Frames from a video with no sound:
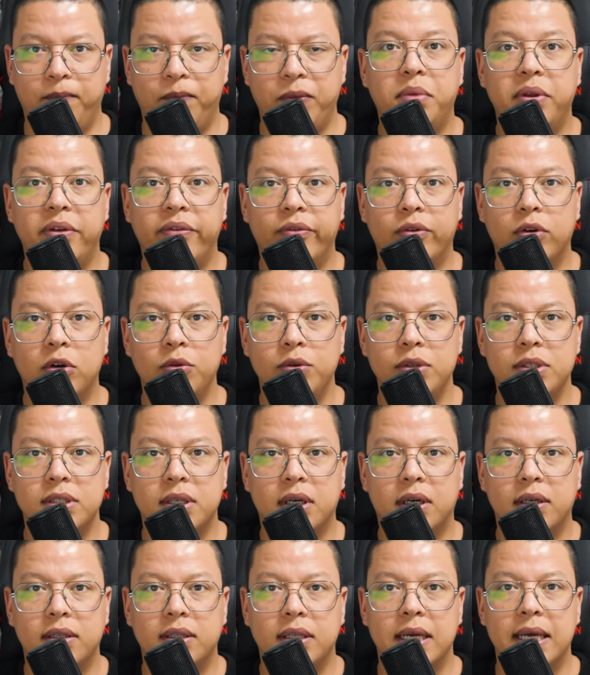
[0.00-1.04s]
Before we
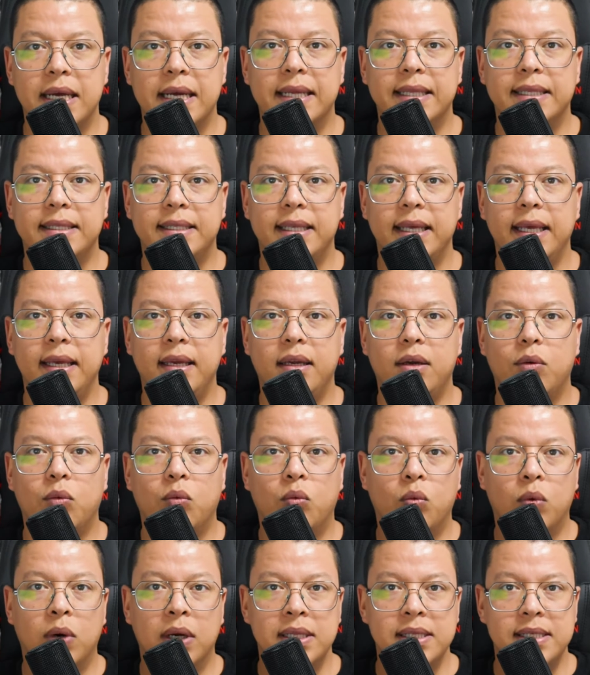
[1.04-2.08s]
start, take
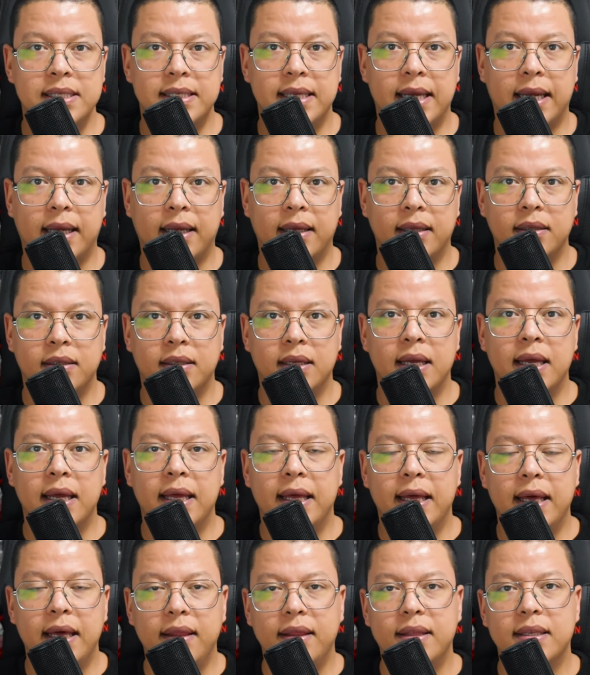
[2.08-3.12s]
1 second,
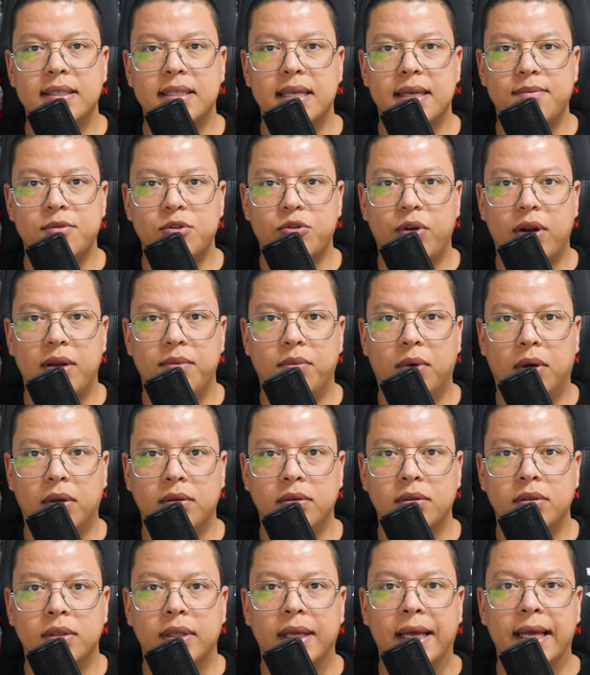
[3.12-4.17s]
hit the subscribe
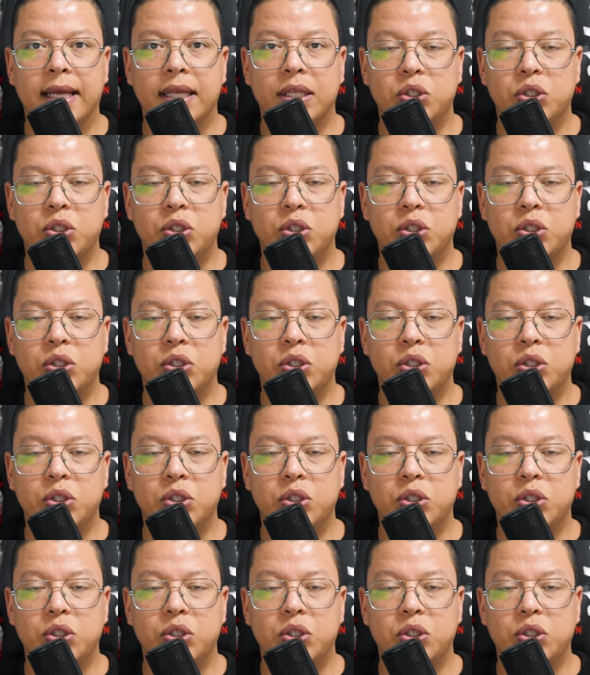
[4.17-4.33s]
button,